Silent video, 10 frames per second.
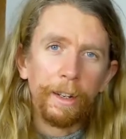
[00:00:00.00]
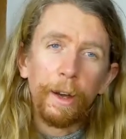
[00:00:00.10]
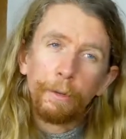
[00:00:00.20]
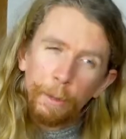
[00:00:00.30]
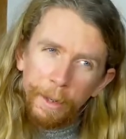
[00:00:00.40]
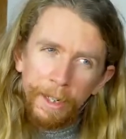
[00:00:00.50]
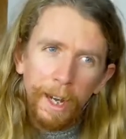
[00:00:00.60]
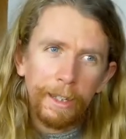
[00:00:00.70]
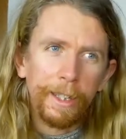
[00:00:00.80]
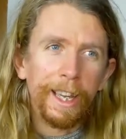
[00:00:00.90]
from
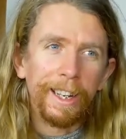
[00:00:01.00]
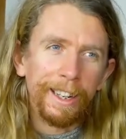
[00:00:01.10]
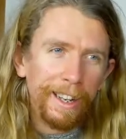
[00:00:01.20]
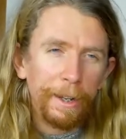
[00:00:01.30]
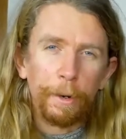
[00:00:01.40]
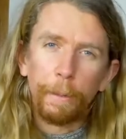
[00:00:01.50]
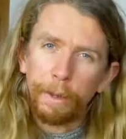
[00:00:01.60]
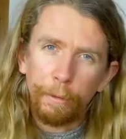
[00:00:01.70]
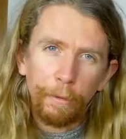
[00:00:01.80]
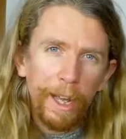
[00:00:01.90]
intoxicating liquor,
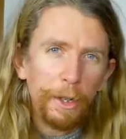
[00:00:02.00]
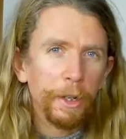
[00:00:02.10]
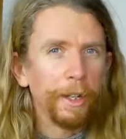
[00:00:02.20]
but the flesh,